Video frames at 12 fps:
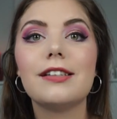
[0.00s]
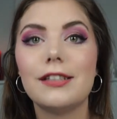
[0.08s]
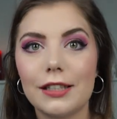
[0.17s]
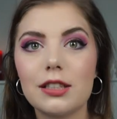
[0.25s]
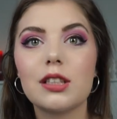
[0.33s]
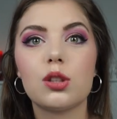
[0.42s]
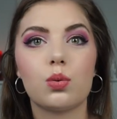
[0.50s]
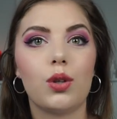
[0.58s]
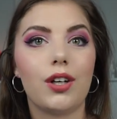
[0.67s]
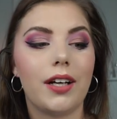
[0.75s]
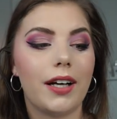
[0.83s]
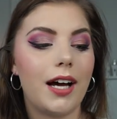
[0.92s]
this is
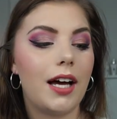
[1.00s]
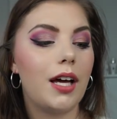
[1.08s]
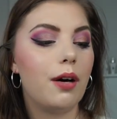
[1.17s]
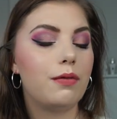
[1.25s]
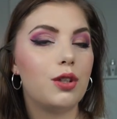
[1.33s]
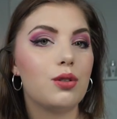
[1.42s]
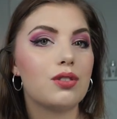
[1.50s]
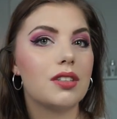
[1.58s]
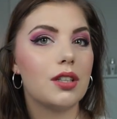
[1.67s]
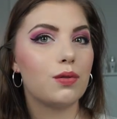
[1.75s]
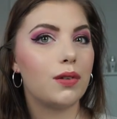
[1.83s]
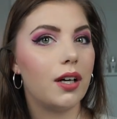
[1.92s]
working I have used
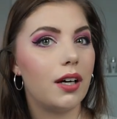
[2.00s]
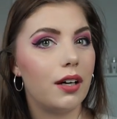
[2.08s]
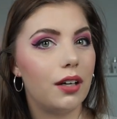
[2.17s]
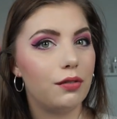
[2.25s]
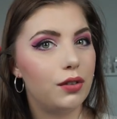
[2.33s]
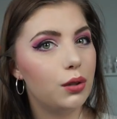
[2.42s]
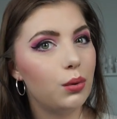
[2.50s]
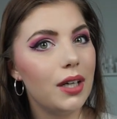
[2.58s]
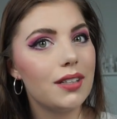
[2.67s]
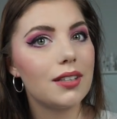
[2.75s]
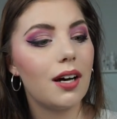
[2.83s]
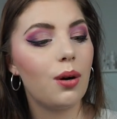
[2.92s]
this for a few
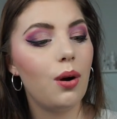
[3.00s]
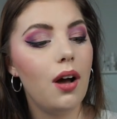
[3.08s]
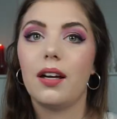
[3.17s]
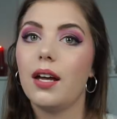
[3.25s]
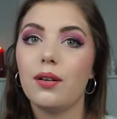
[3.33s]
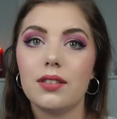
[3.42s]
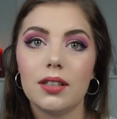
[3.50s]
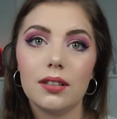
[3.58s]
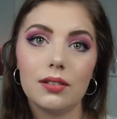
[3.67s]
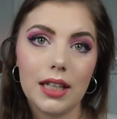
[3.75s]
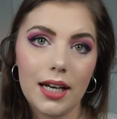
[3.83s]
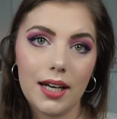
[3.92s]
weeks now every
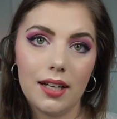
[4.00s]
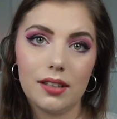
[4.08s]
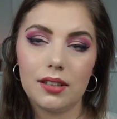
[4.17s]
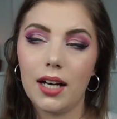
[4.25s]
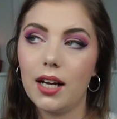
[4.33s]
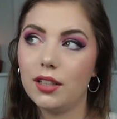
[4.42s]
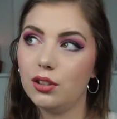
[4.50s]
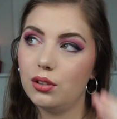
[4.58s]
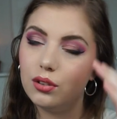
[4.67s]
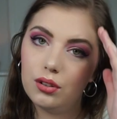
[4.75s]
single night I